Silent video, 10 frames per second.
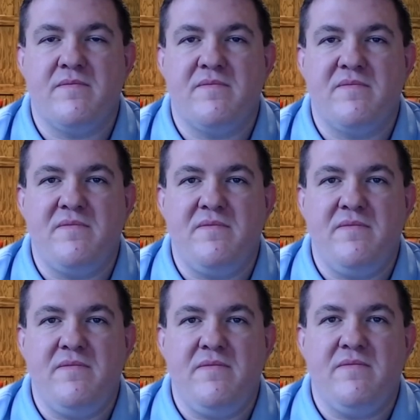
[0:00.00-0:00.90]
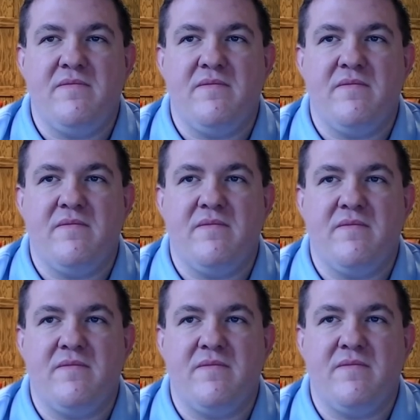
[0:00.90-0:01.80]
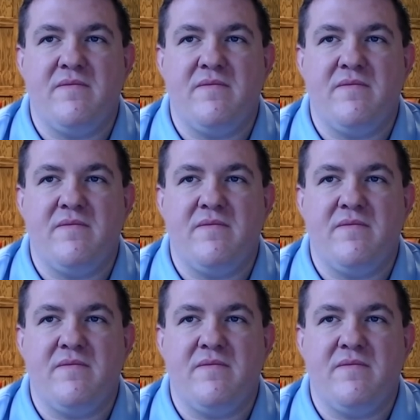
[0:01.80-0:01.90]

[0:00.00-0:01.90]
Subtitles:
(silence)